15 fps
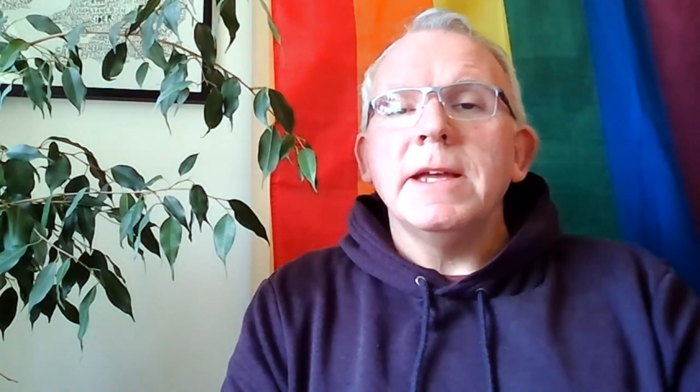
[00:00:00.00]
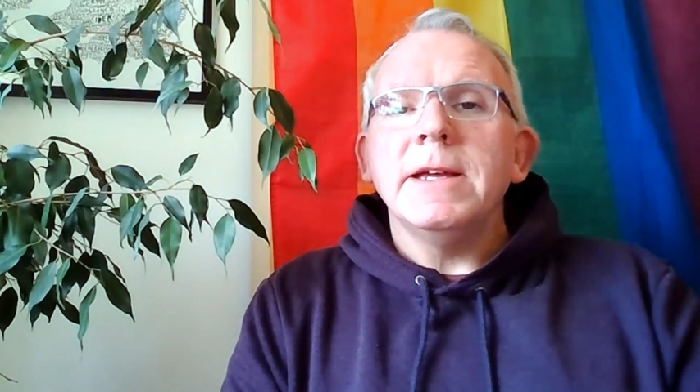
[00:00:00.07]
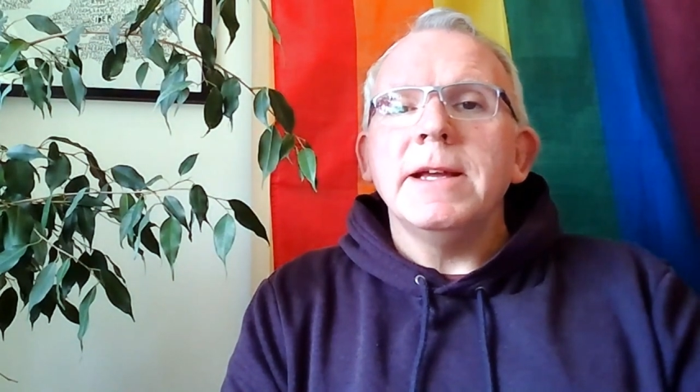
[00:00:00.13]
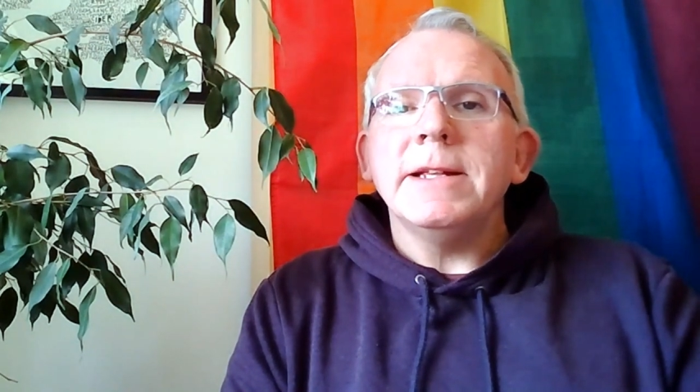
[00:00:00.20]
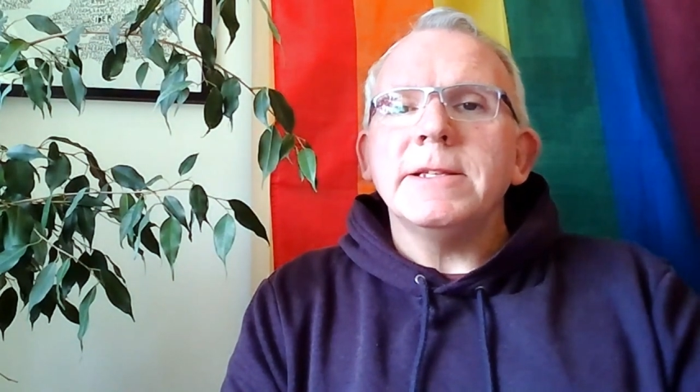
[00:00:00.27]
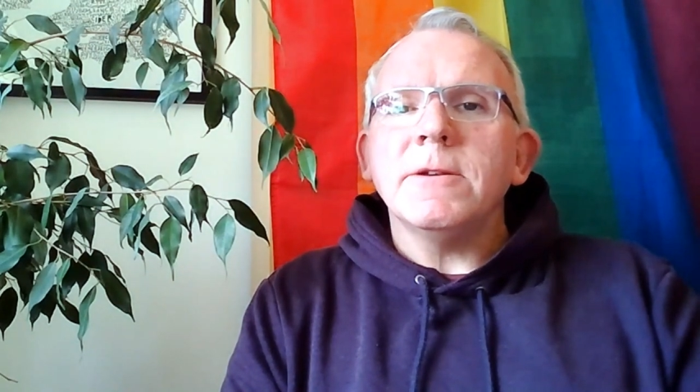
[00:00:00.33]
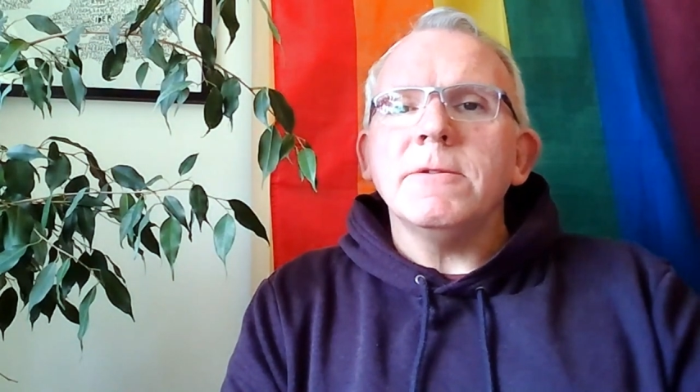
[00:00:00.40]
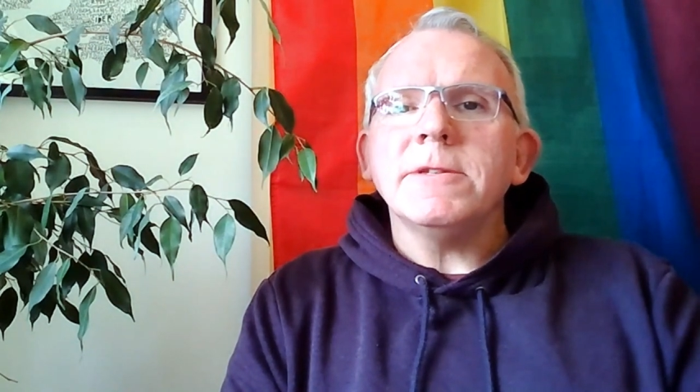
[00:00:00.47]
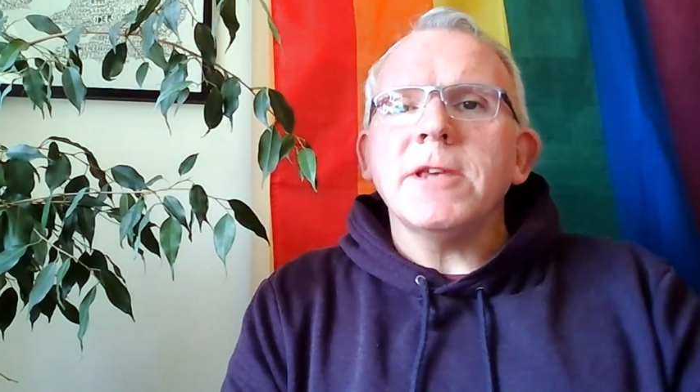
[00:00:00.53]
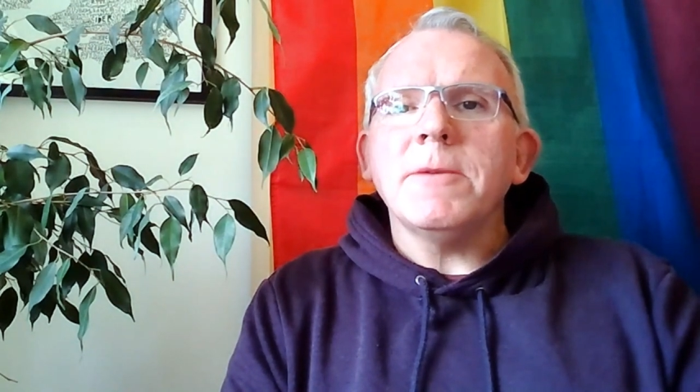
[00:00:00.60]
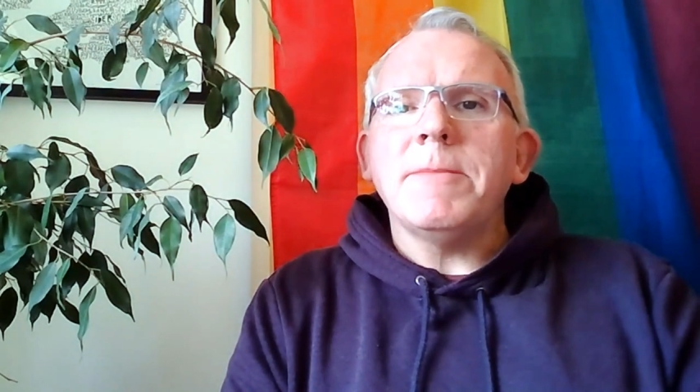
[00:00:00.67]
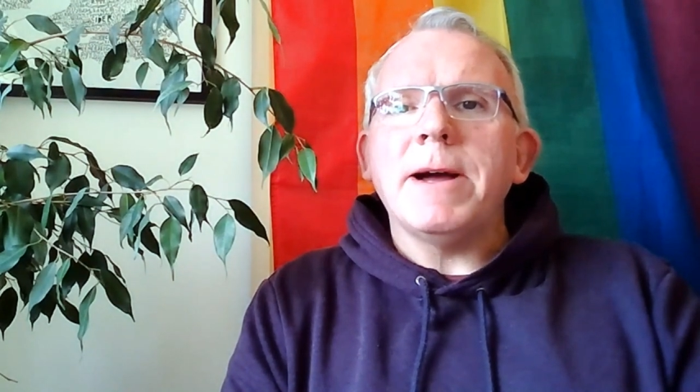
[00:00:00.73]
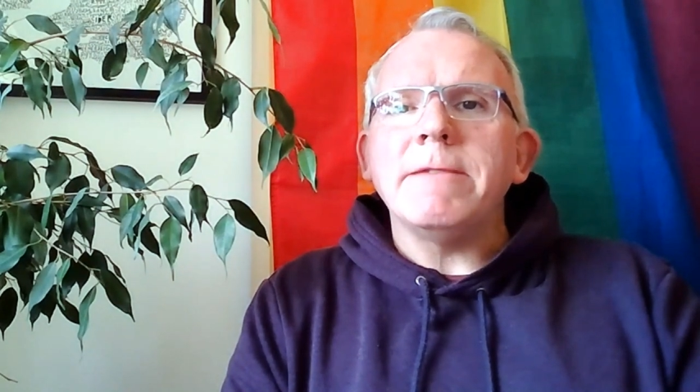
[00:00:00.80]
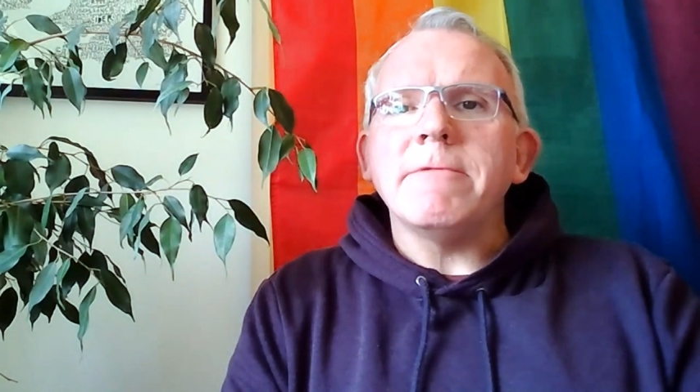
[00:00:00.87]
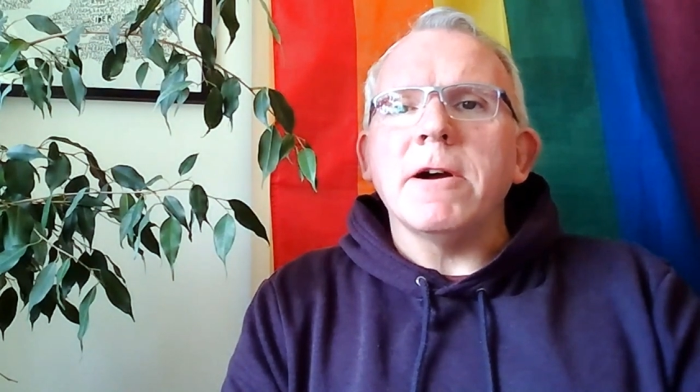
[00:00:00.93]
It's also
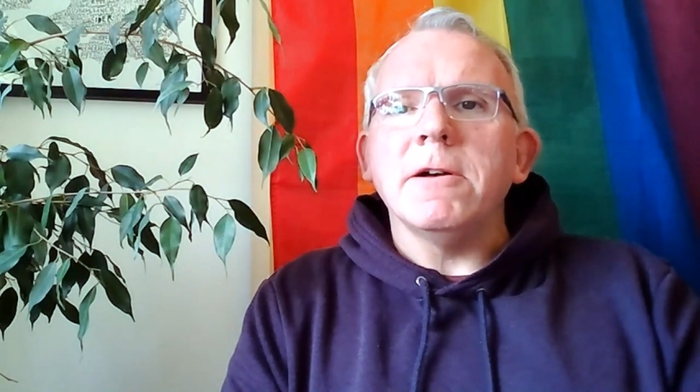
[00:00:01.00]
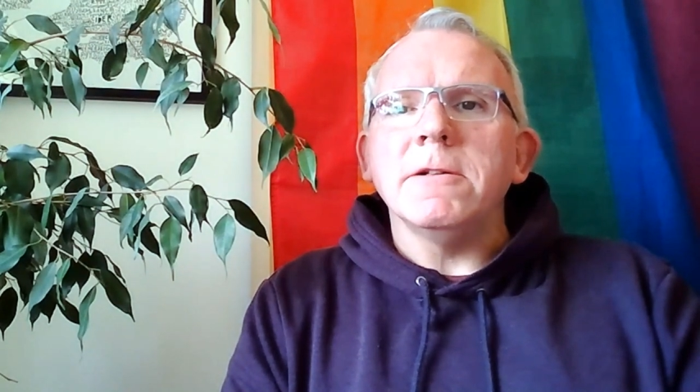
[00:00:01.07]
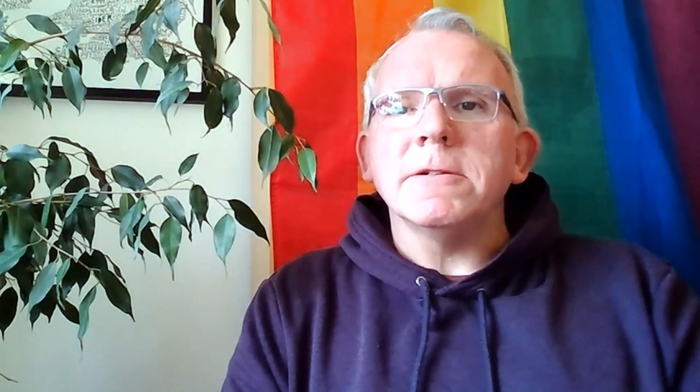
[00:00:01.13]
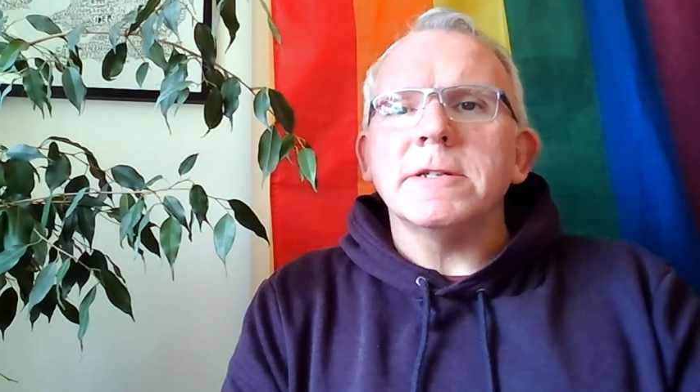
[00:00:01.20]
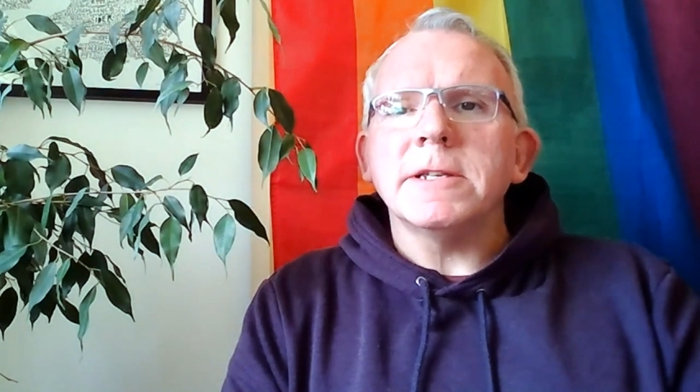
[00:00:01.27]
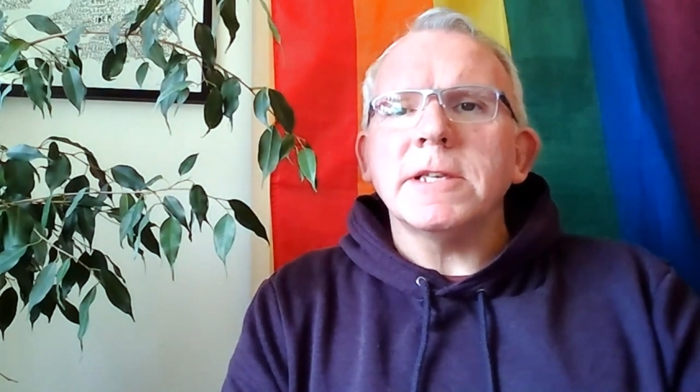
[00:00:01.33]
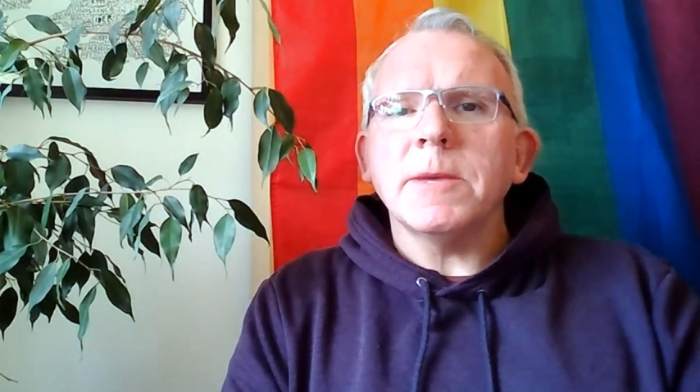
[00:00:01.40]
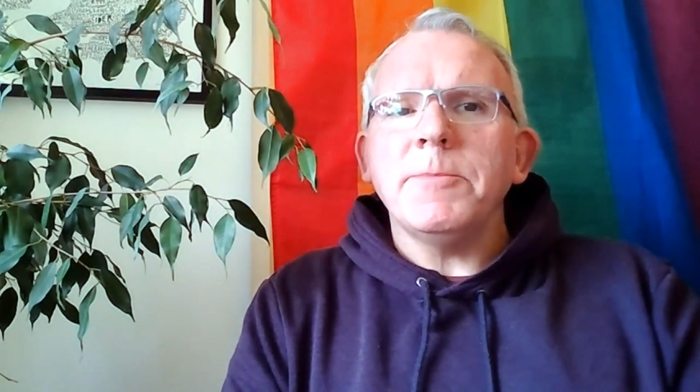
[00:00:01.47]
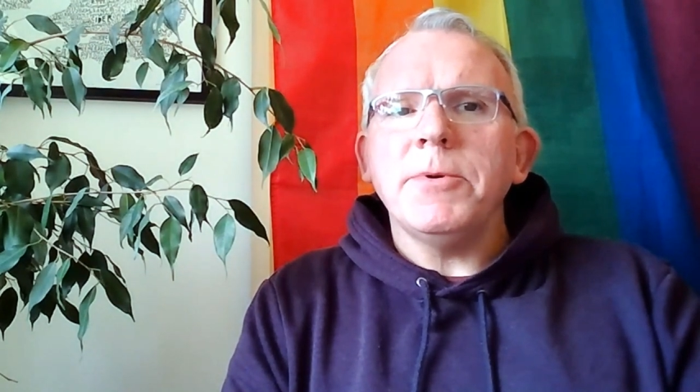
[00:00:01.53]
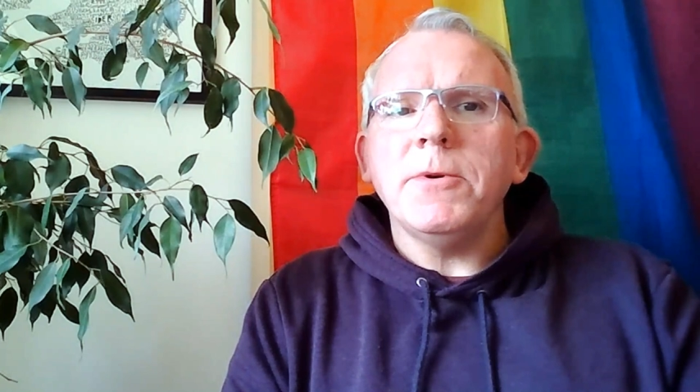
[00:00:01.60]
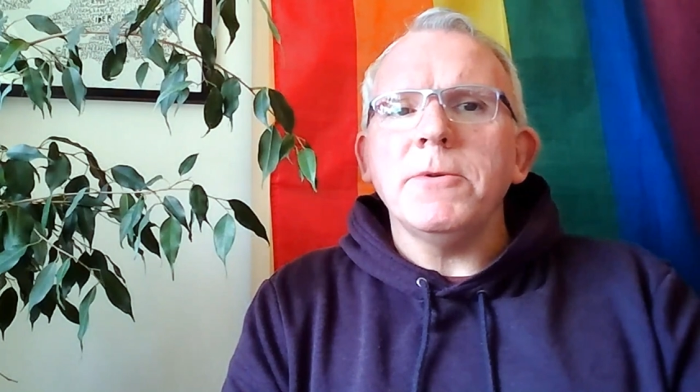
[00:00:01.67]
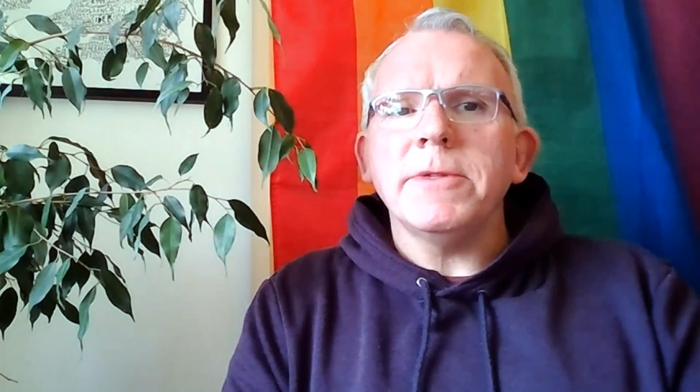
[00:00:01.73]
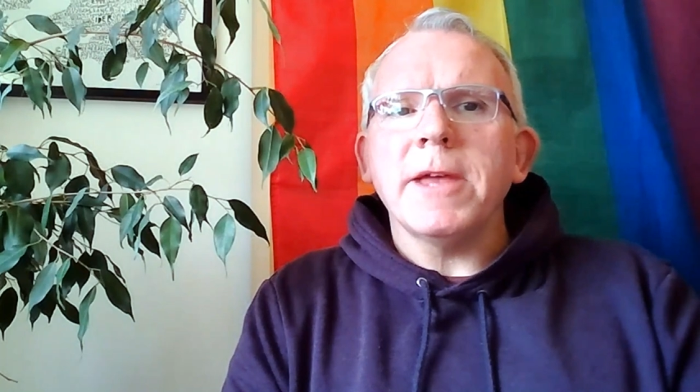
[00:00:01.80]
my role to support